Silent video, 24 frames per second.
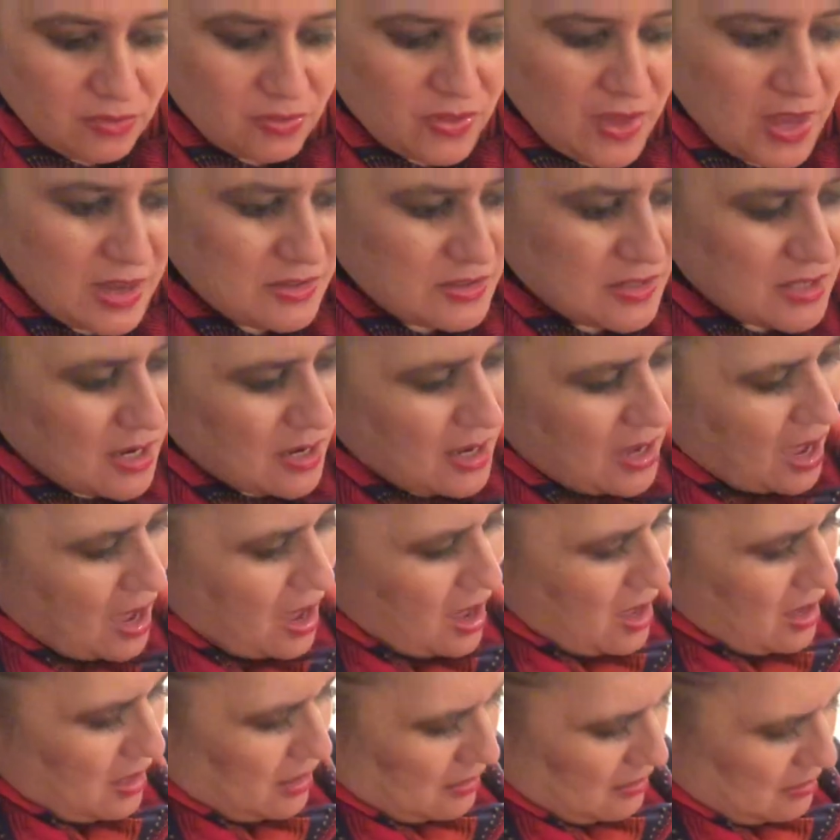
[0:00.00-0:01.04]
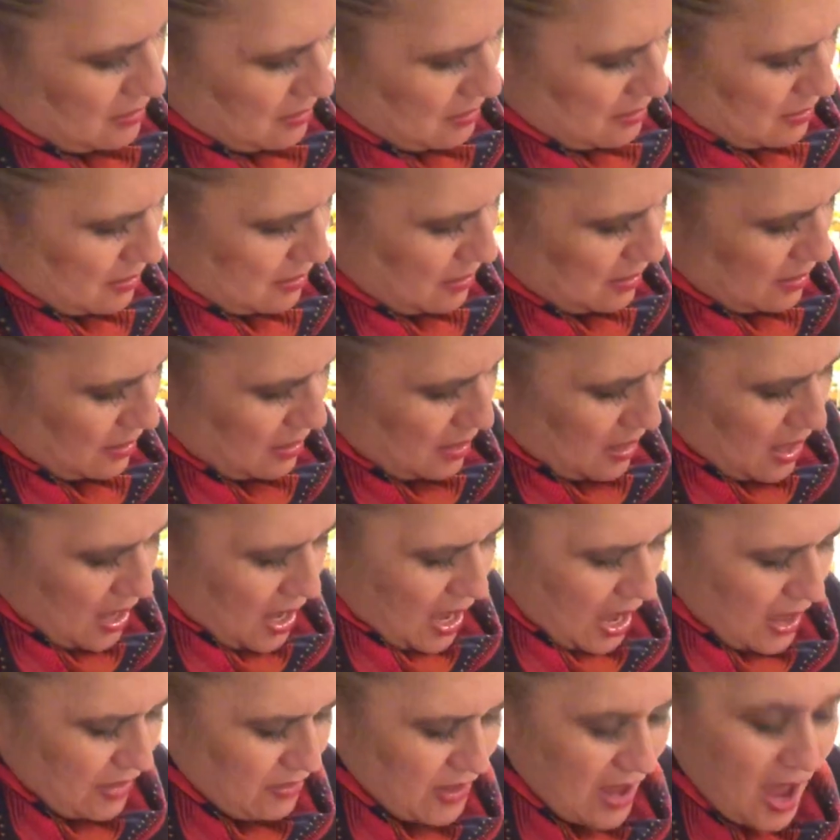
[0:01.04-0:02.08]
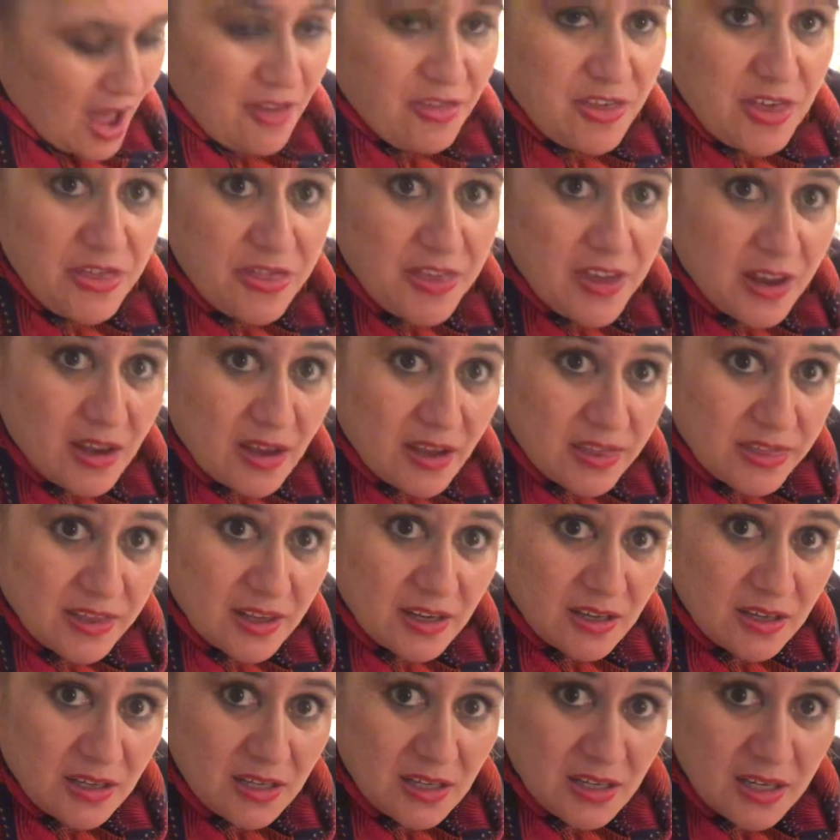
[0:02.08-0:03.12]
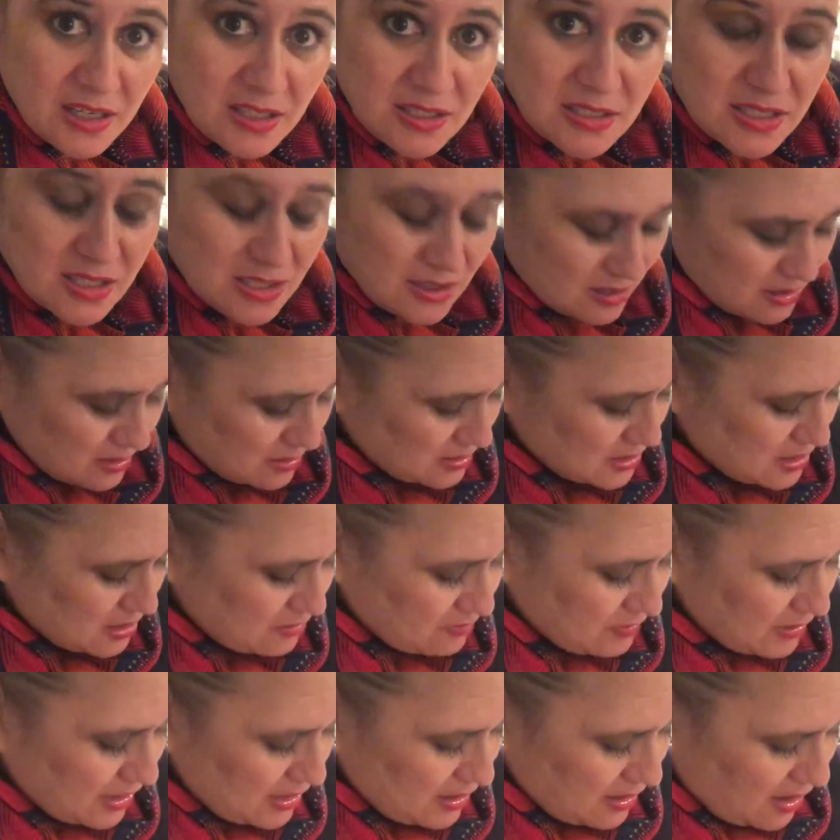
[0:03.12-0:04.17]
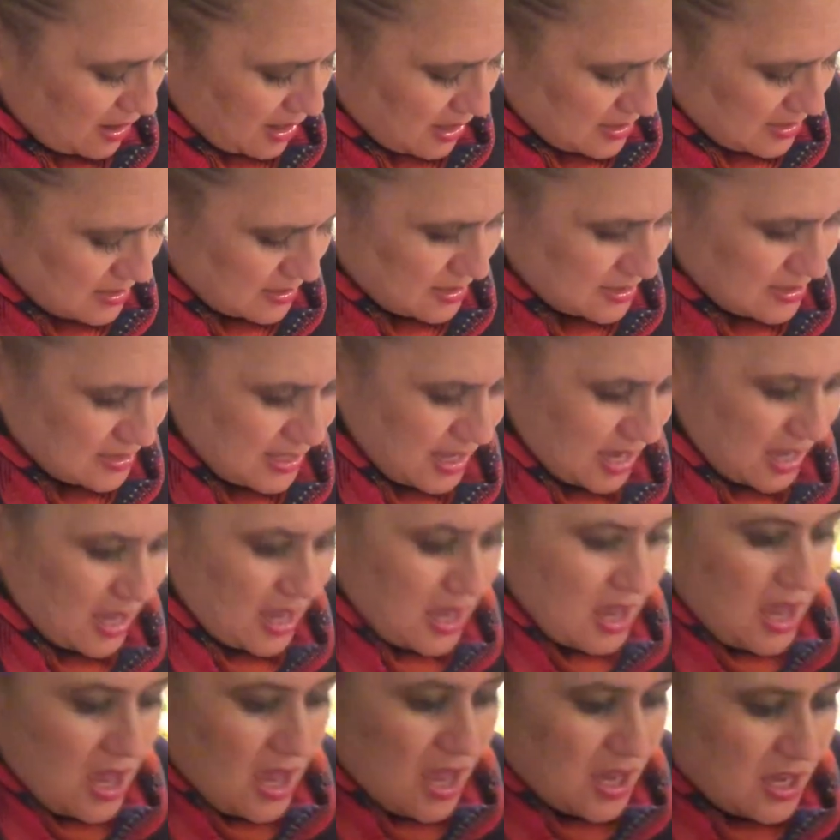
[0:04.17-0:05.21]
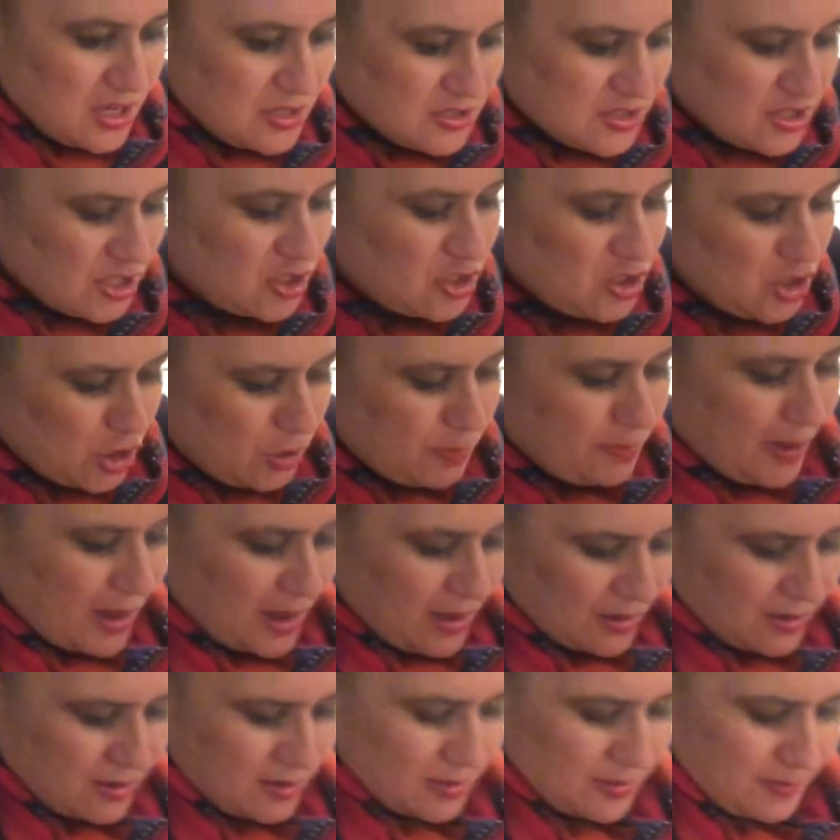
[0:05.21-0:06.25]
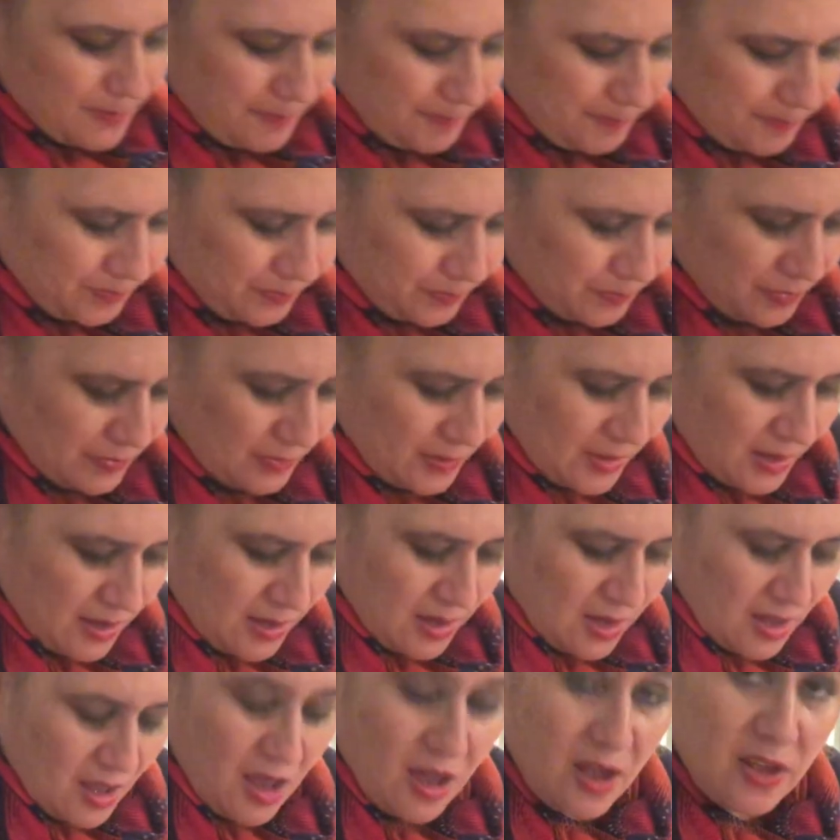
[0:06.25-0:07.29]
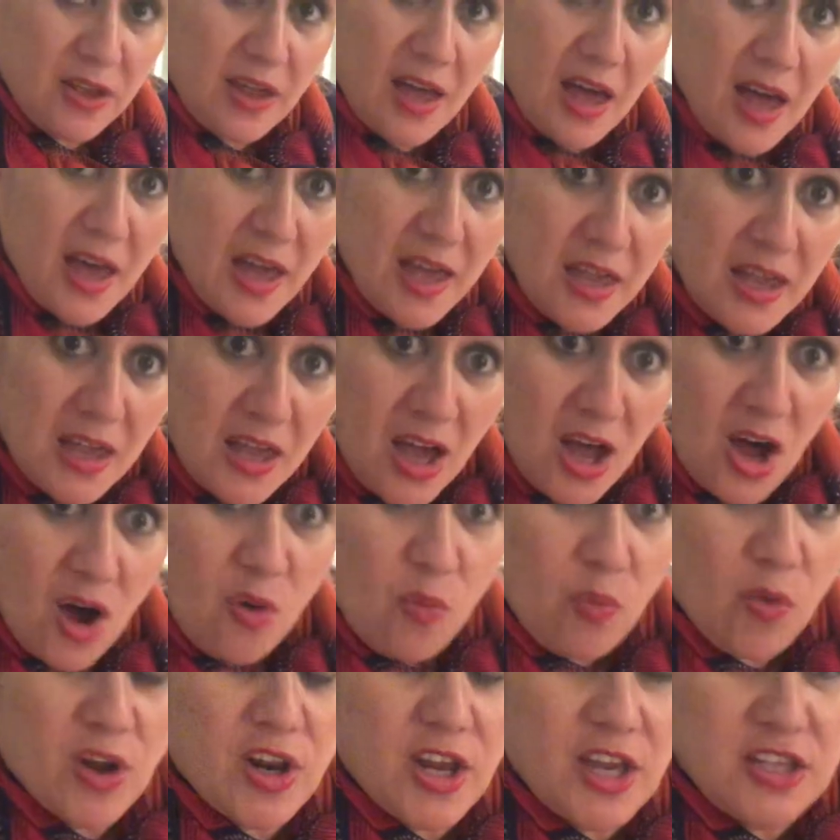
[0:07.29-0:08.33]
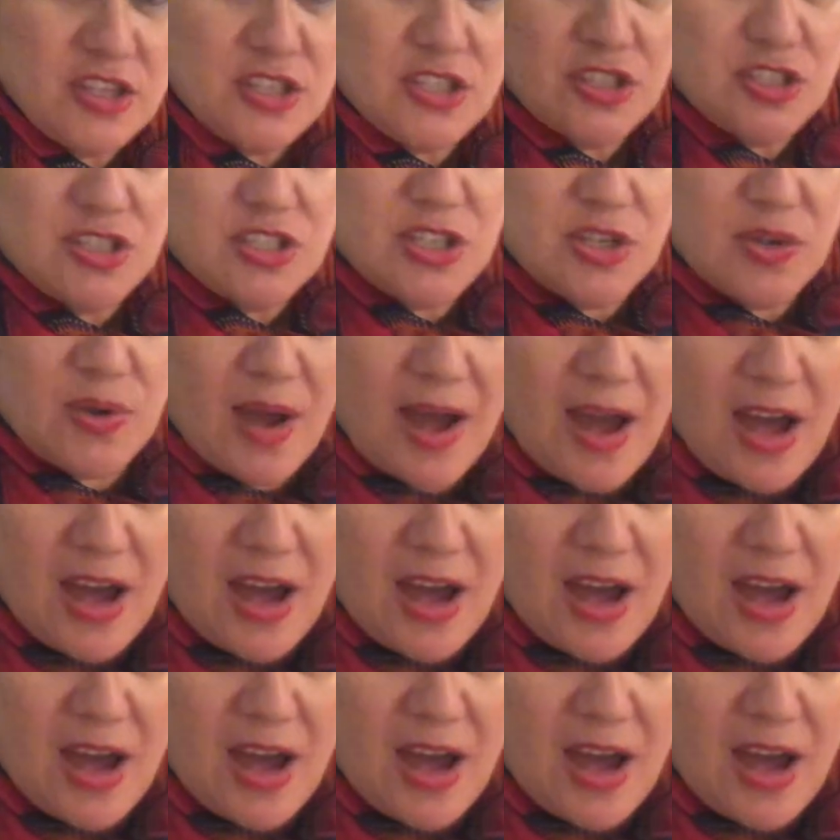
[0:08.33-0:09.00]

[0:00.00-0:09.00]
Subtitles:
that's okay. And the other thing I think you need to realise is that it's a new bug. Okay, what I did do